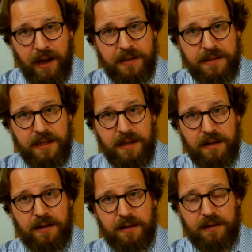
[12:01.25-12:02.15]

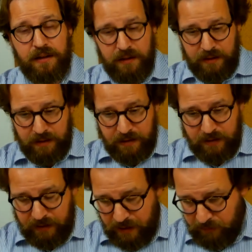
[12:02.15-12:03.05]
idea
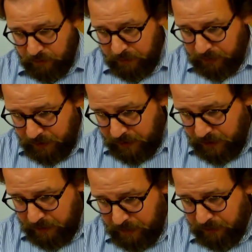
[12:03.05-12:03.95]
that we'll be
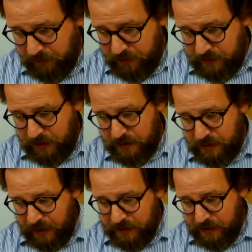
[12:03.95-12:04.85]
thinking about is
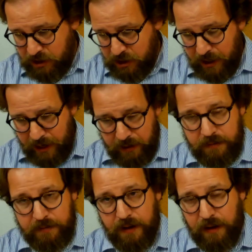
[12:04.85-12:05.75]
this as a child
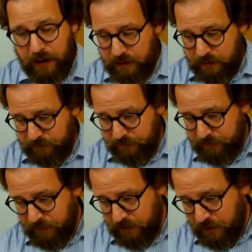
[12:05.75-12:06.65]
of God
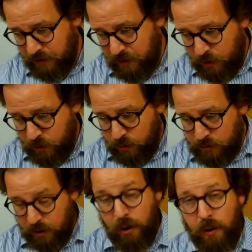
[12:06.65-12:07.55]

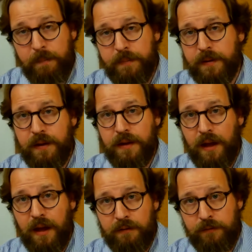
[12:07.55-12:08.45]
whose hope
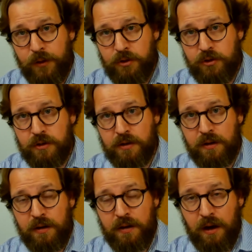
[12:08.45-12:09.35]
and
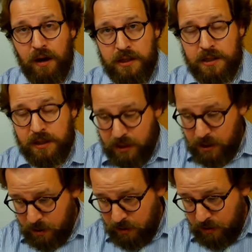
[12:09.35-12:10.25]
future are
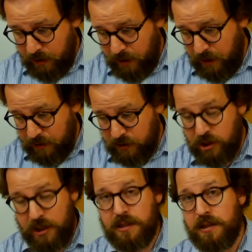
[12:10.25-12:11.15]
secure in
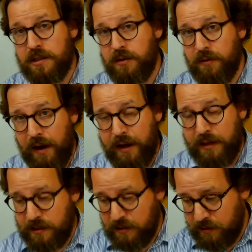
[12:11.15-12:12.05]
Jesus
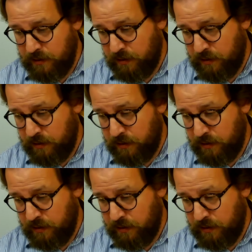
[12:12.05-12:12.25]
Christ,